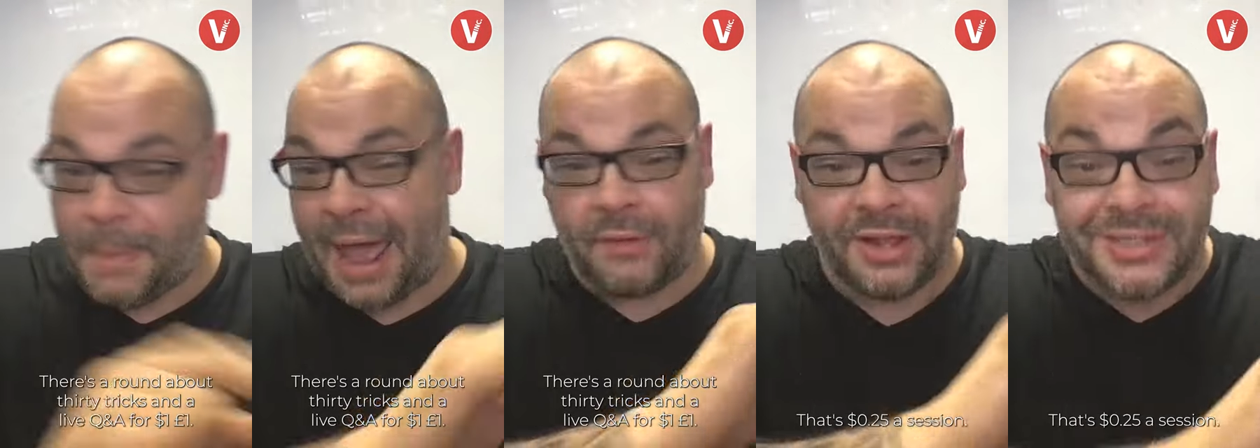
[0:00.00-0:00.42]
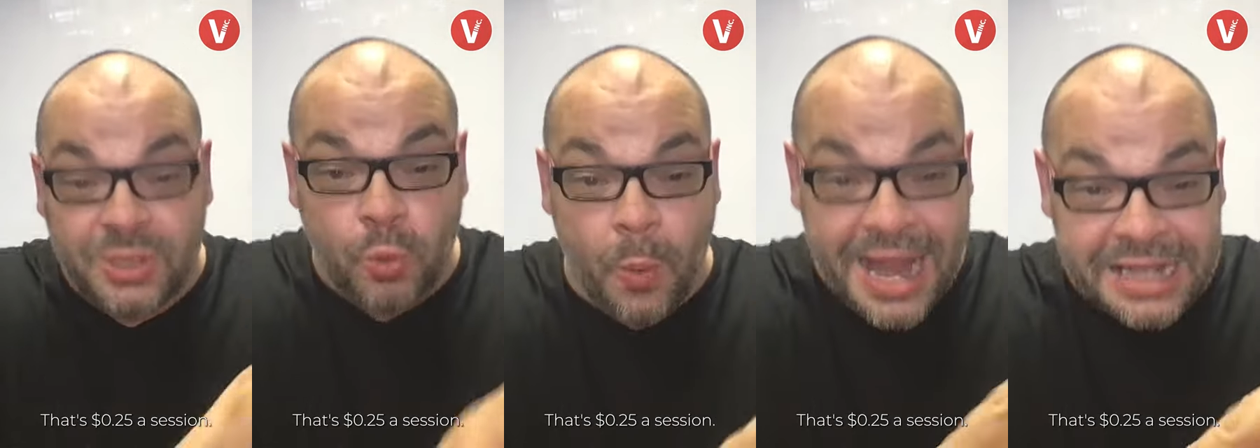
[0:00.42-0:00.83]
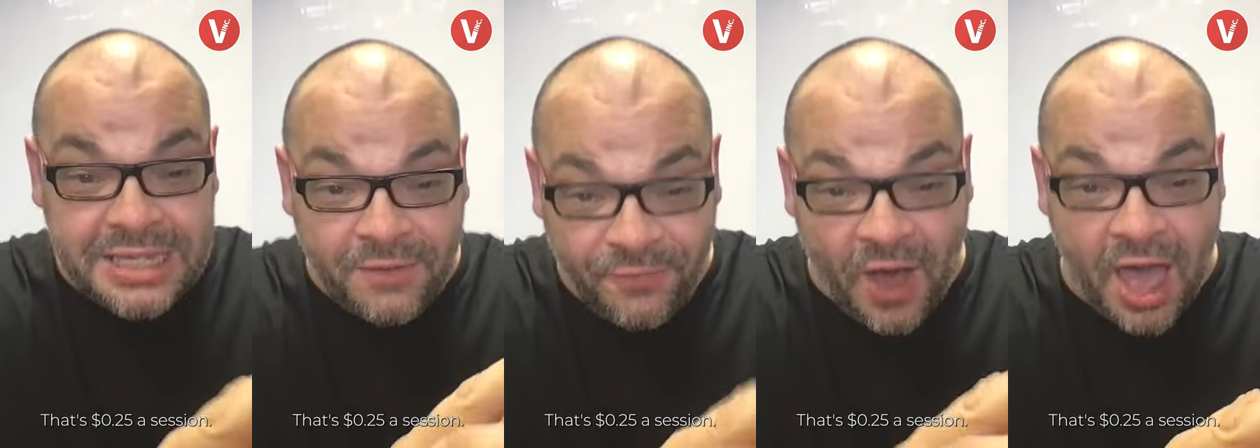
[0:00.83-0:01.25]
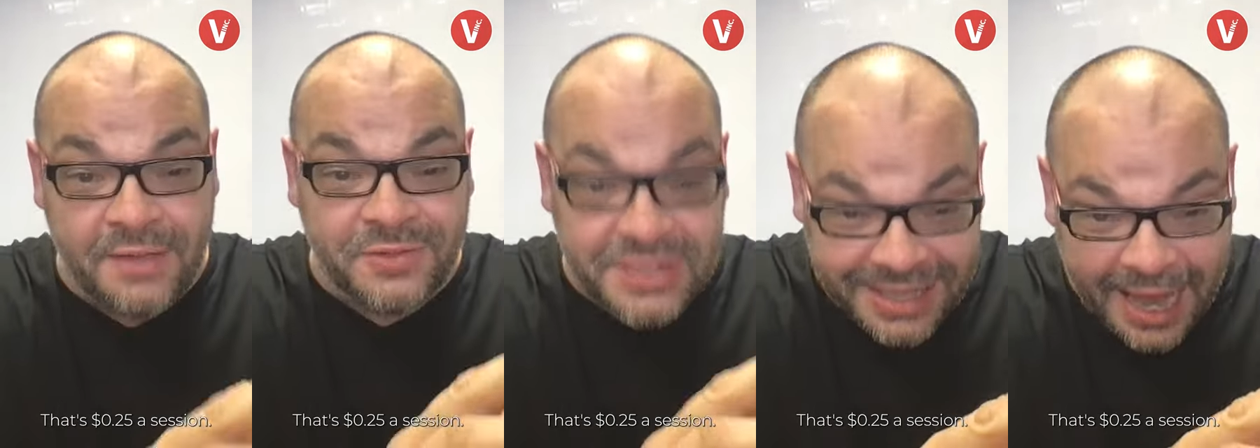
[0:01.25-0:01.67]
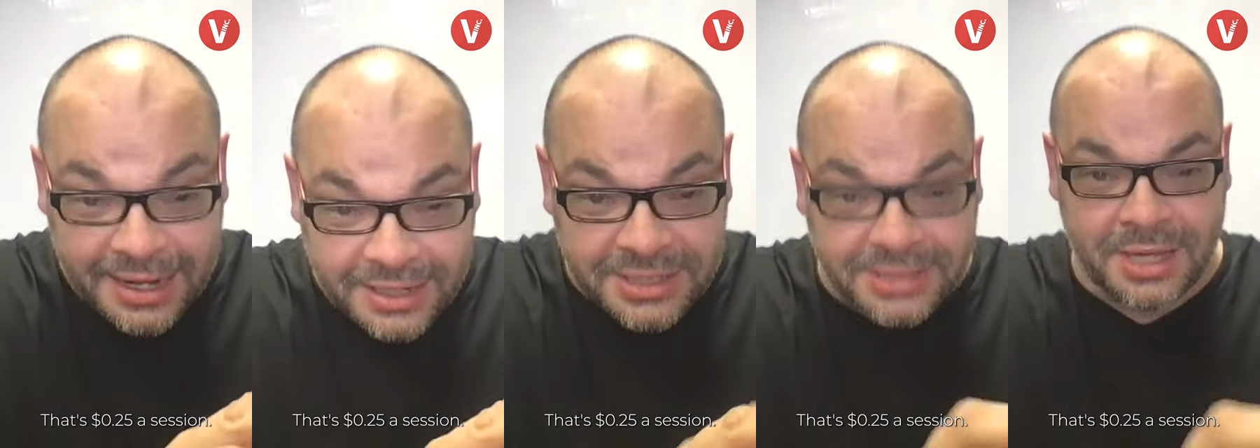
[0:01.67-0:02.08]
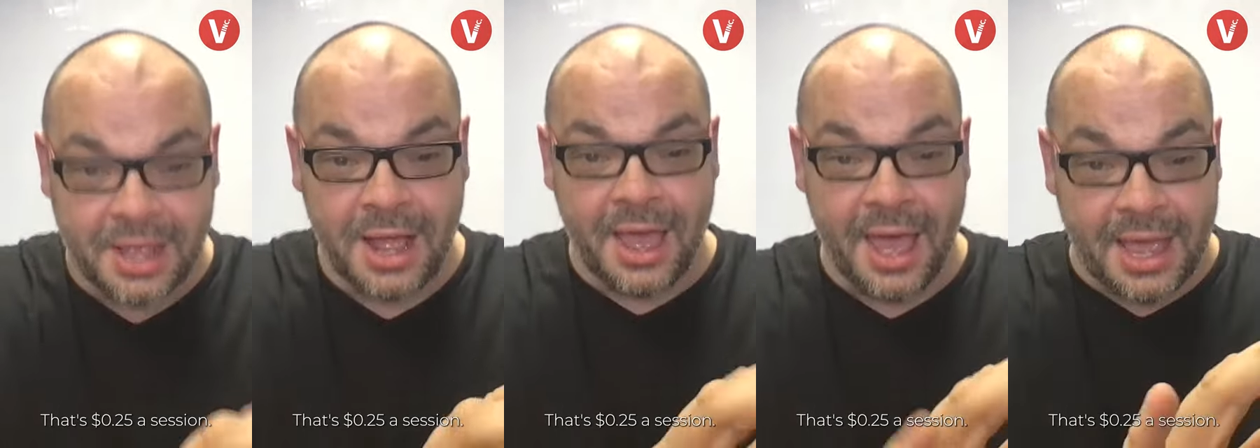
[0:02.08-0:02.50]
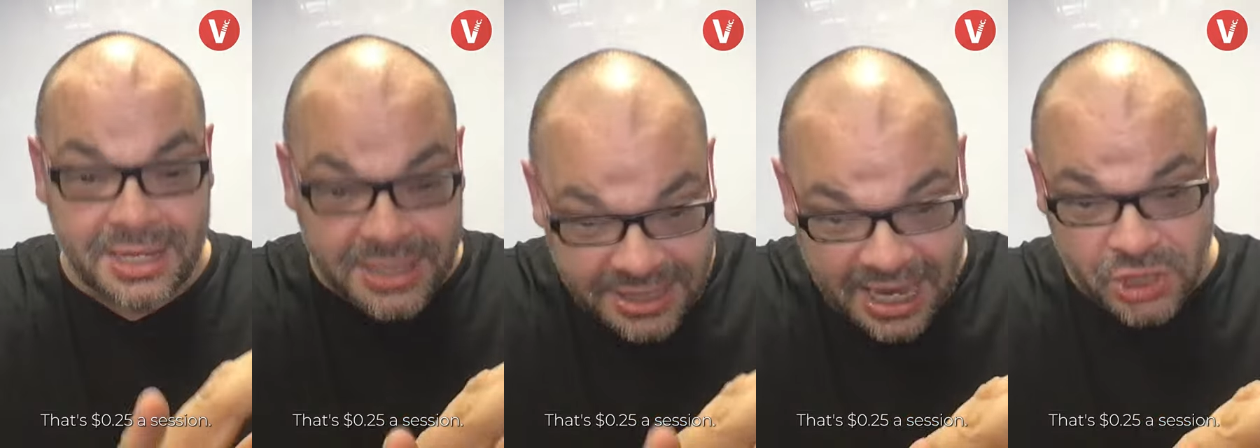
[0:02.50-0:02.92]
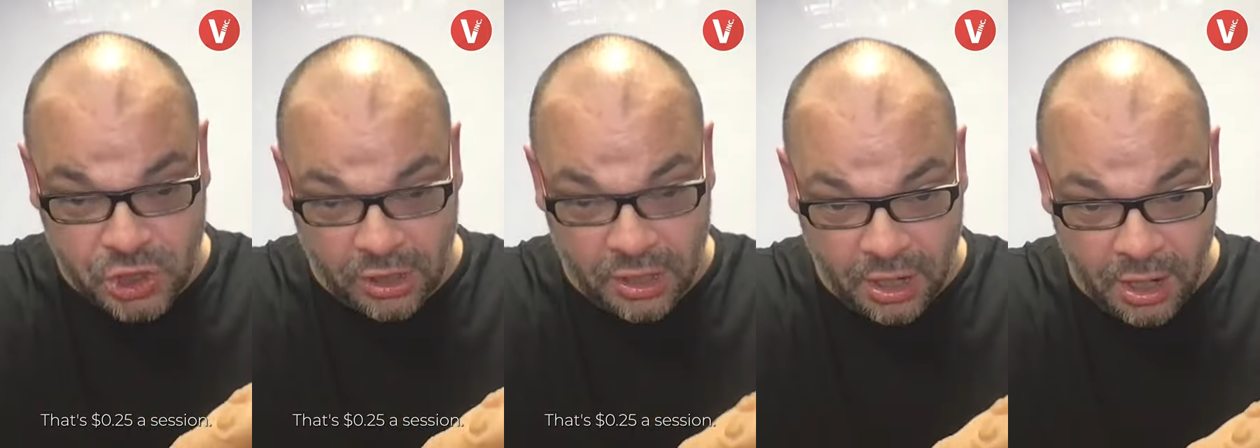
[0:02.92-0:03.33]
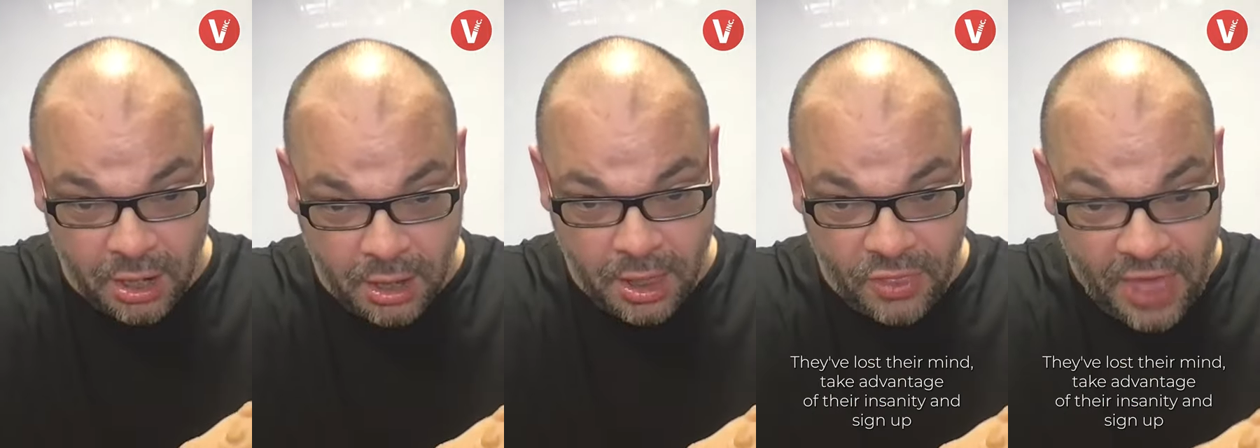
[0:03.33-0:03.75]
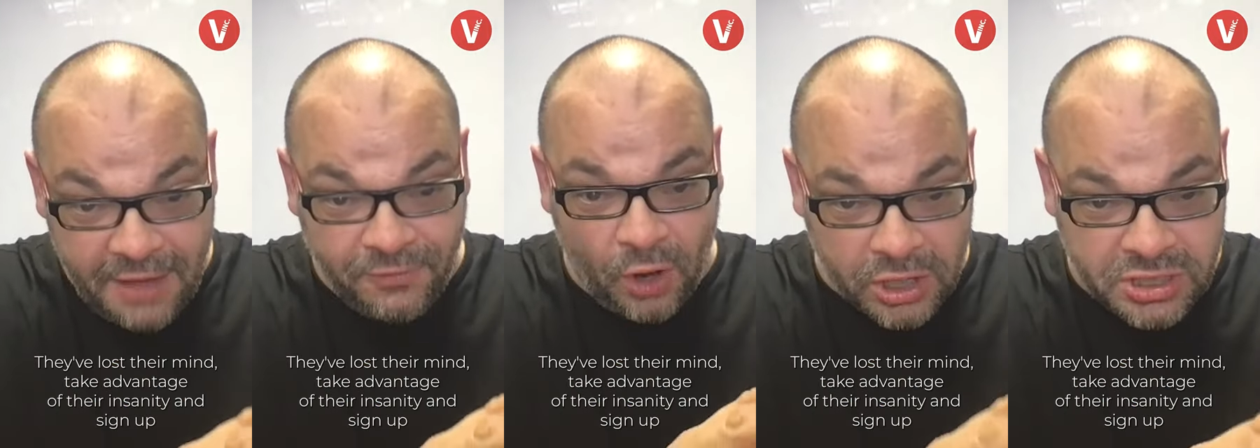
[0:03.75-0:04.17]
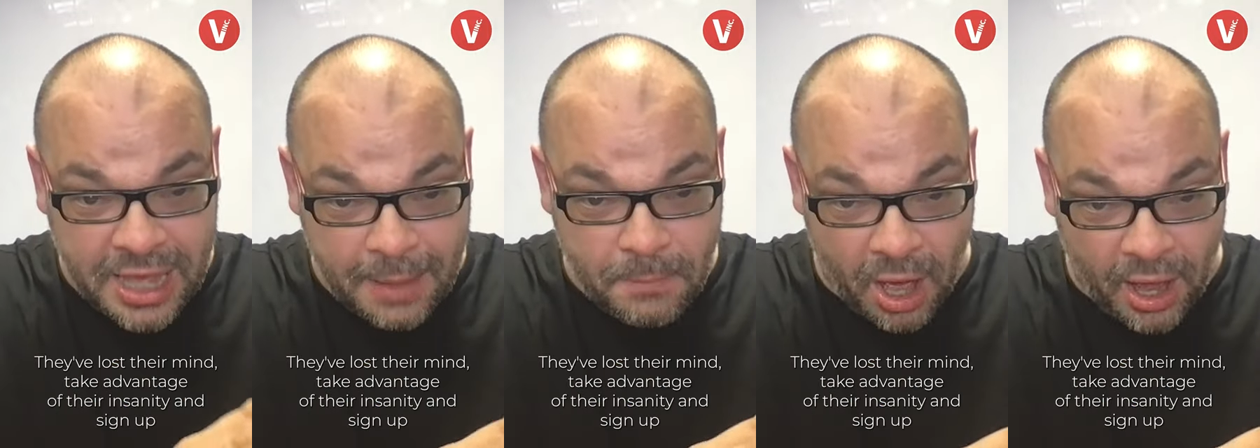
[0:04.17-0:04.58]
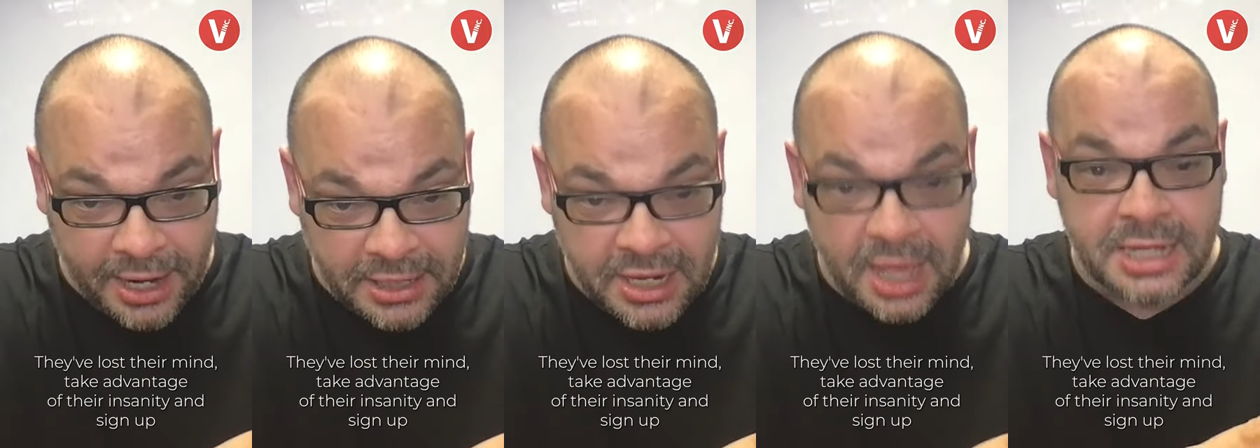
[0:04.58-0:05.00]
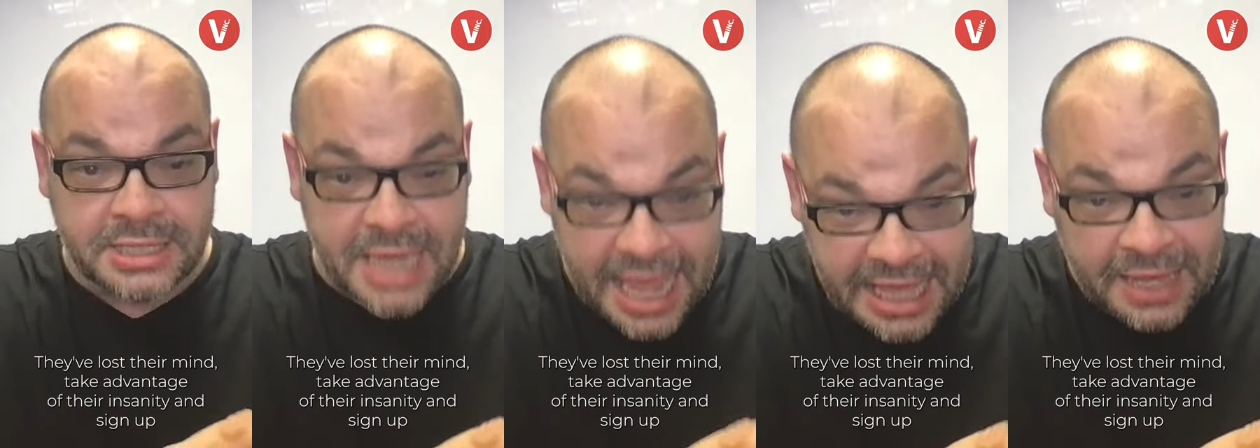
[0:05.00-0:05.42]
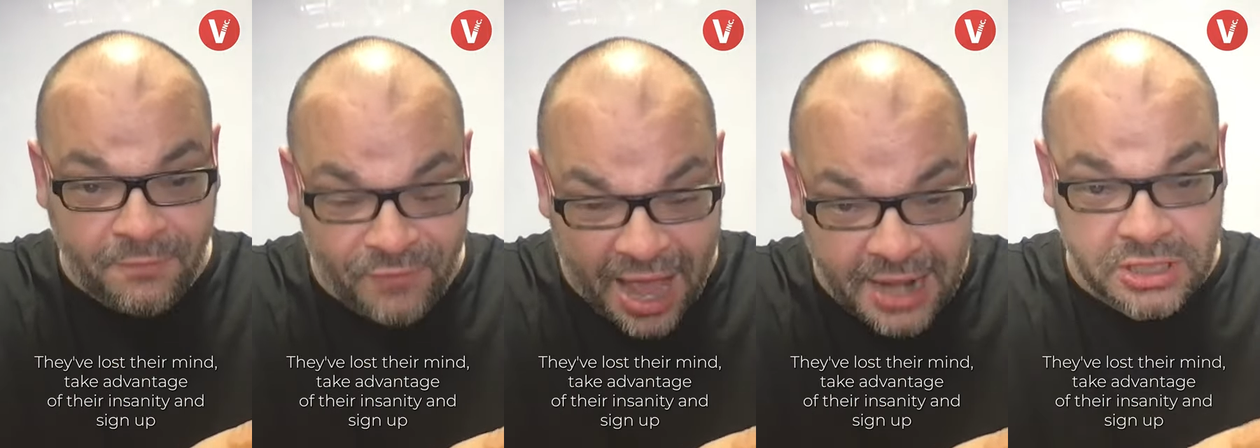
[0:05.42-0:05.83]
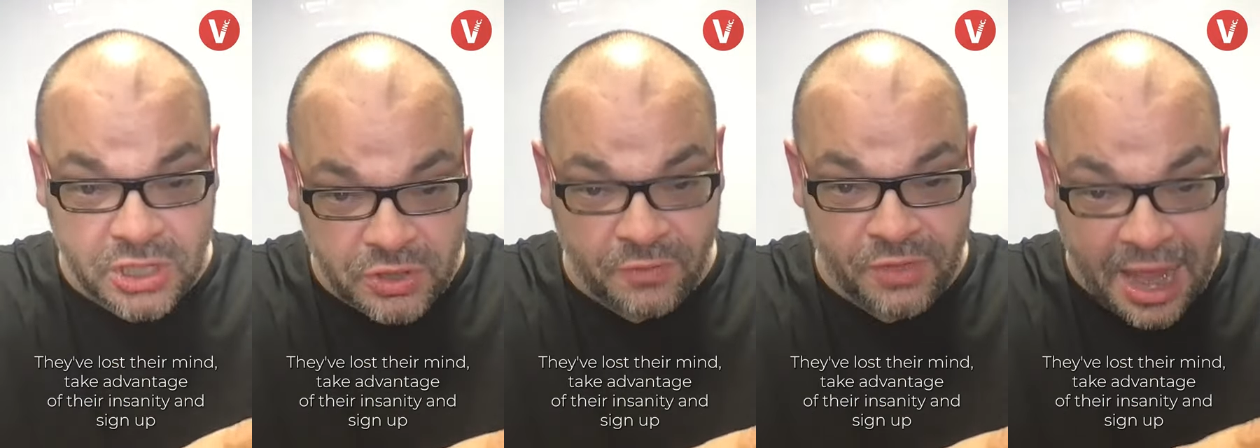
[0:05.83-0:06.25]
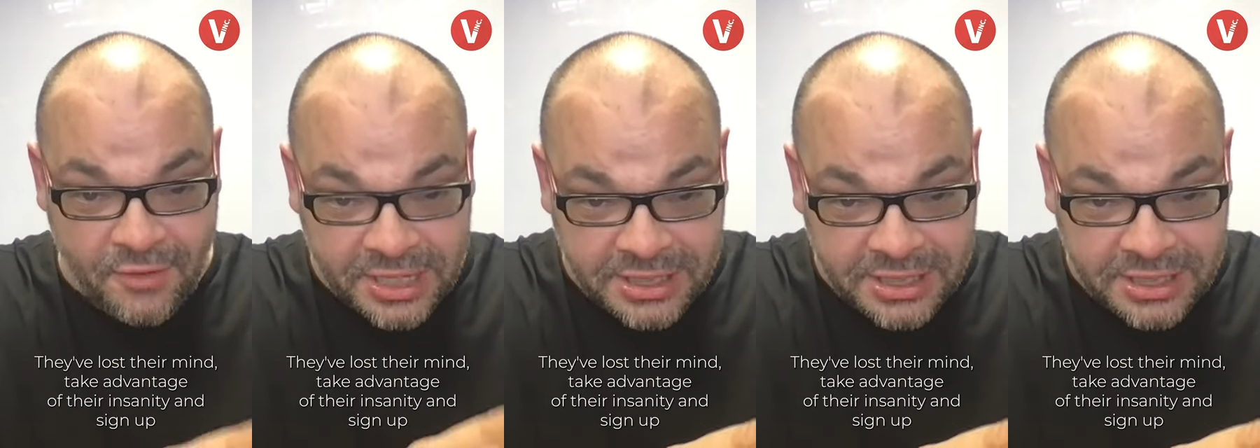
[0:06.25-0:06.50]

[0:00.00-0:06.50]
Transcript: pound. That's 25 cents a session. They've lost their mind. Take advantage of their